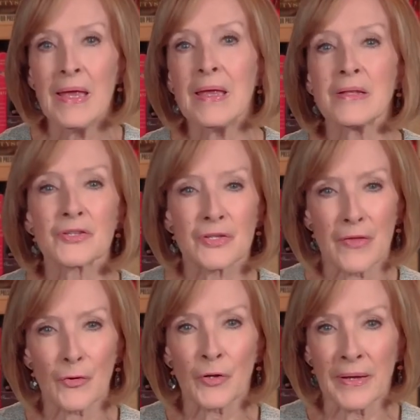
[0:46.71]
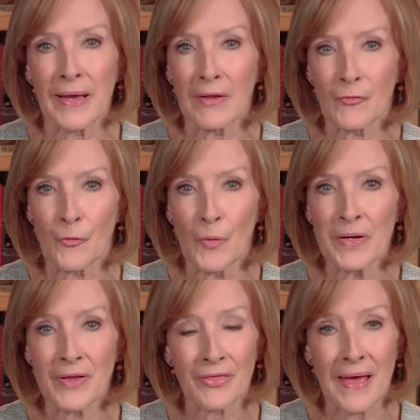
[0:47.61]
In Southern
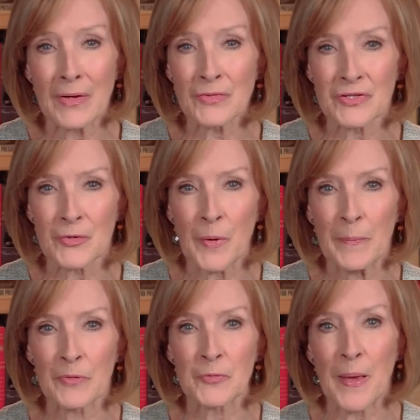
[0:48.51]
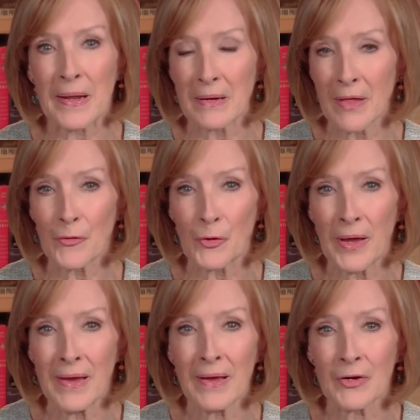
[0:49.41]
California, thousands of people spent another
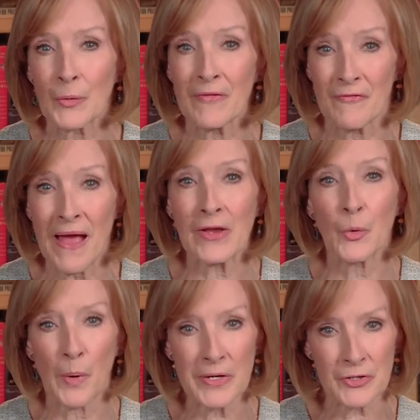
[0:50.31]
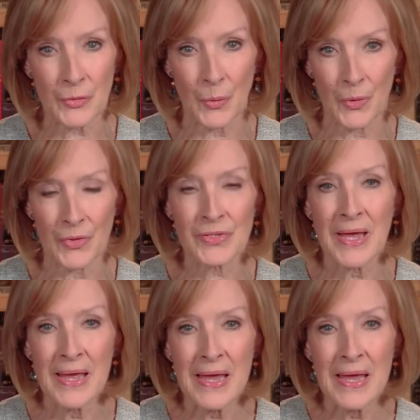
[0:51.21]
day under evacuation orders